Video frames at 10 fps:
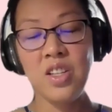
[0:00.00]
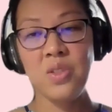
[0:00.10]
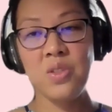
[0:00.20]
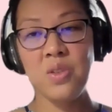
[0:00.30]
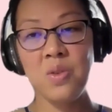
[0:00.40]

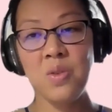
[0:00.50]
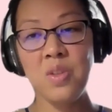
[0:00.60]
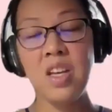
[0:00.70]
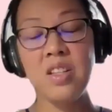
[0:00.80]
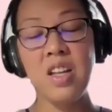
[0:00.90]
So
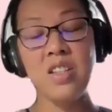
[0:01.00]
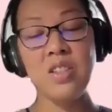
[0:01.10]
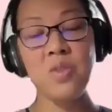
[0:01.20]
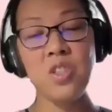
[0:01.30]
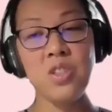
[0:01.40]
yeah,
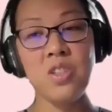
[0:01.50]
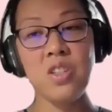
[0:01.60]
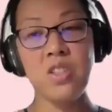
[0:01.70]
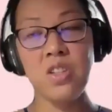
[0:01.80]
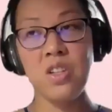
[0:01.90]
that's just the
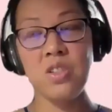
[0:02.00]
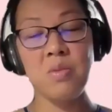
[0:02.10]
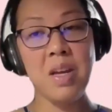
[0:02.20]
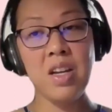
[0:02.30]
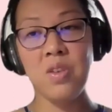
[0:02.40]

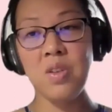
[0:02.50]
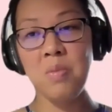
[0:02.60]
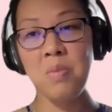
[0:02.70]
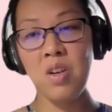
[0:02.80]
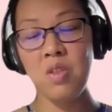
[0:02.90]
discussion background
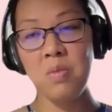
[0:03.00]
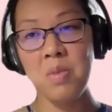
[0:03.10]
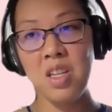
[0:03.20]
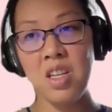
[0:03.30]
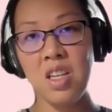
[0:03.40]
about
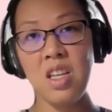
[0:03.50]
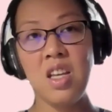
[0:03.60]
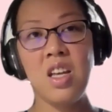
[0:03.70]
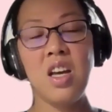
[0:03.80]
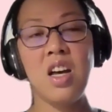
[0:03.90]
me,
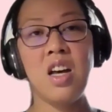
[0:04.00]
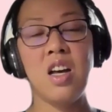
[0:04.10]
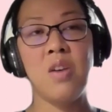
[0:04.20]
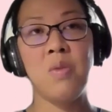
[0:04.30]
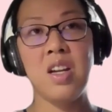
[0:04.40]

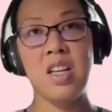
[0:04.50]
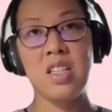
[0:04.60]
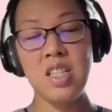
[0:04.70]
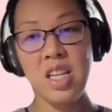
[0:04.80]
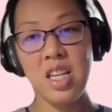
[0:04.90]
what I
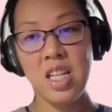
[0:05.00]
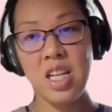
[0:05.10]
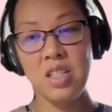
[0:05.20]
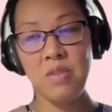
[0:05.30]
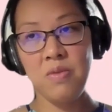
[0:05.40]
did
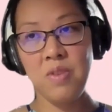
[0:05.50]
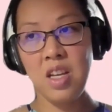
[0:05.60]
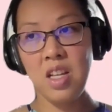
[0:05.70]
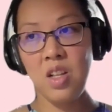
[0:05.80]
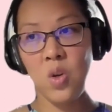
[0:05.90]
as a
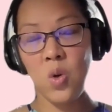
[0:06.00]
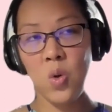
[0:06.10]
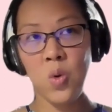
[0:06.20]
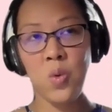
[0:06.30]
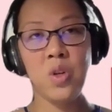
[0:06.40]

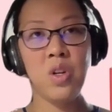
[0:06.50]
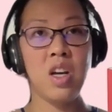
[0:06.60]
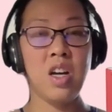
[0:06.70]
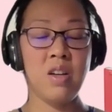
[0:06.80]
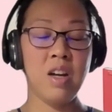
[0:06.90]
fellow,
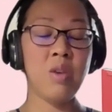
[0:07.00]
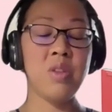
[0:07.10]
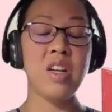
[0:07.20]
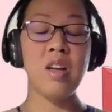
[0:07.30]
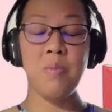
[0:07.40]
how
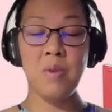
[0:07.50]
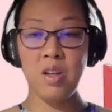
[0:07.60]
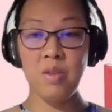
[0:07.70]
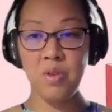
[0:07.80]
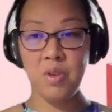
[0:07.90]
did I
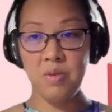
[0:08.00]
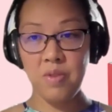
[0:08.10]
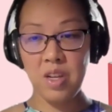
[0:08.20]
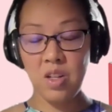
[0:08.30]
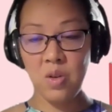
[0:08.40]
apply for a
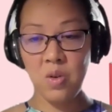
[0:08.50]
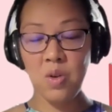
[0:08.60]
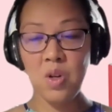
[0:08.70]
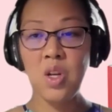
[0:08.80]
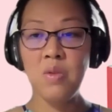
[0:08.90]
fellow.